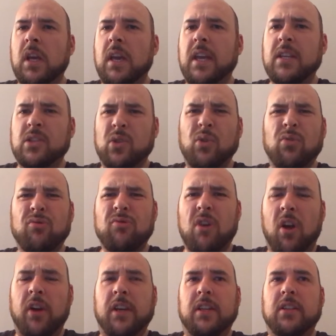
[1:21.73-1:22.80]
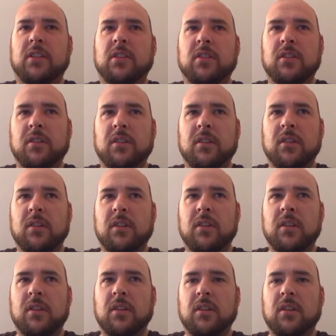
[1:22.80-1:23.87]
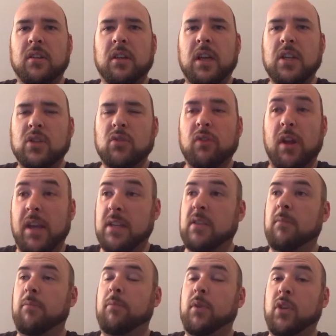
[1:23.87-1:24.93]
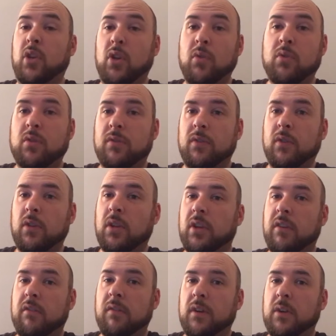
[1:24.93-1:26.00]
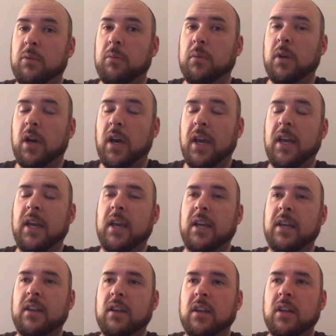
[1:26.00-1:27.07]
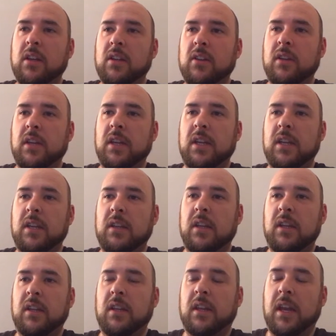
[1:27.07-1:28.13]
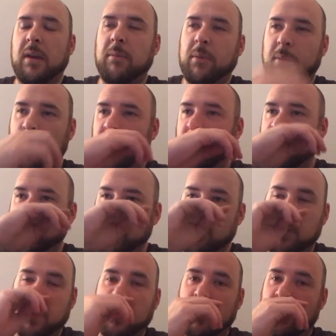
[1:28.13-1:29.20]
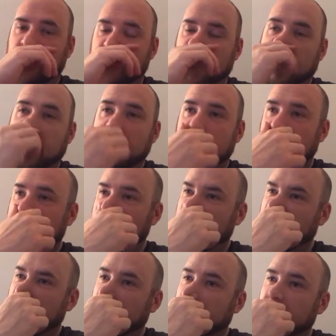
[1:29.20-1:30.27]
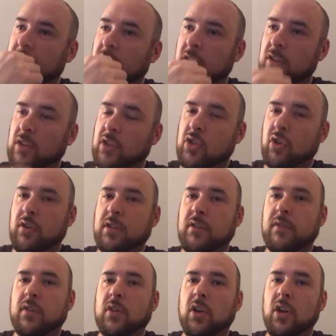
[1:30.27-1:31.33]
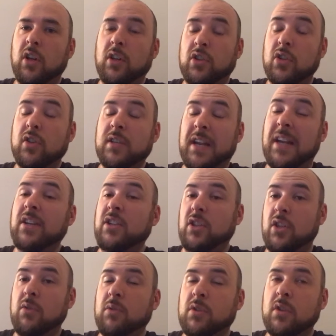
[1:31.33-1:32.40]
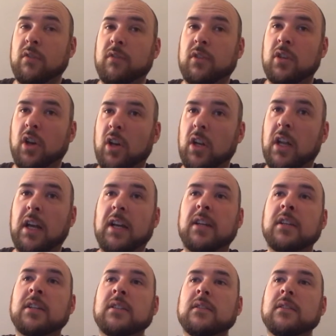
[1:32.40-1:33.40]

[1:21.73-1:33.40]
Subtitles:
it's all right. It's all right. It's a beautiful looking film. The camera work, the cinematography, the choice of color, the choice and use of color,